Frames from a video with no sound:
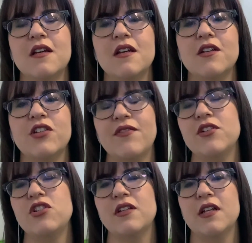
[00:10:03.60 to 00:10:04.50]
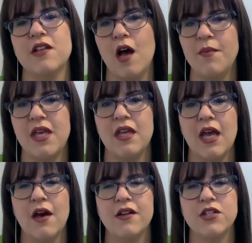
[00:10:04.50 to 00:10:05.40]
Jeff and Shaleia taught me
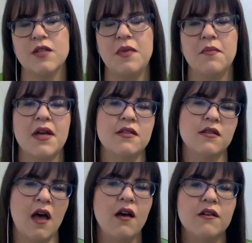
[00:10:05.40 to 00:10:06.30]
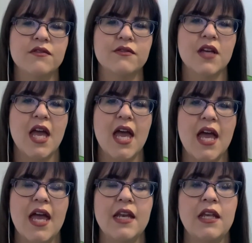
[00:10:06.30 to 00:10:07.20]
how to just be myself
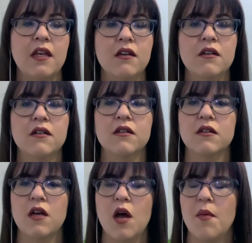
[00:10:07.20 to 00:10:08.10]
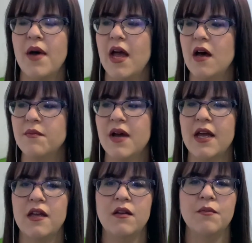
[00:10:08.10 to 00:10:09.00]
and heal
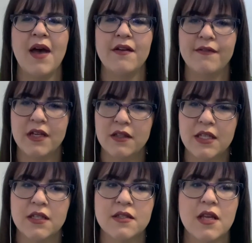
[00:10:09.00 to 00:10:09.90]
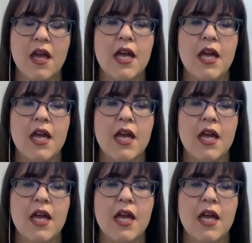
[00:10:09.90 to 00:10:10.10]
my bad feelings,